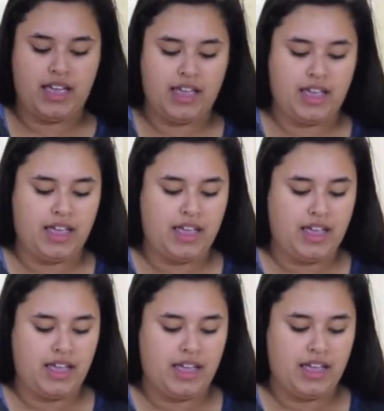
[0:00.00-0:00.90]

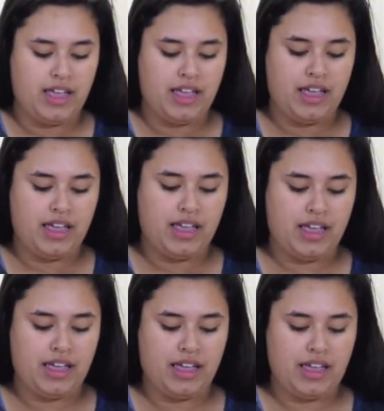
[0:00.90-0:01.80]

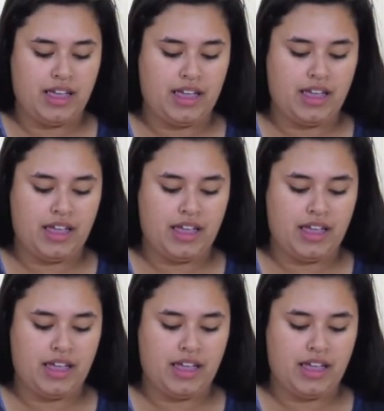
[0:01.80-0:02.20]
[no speech]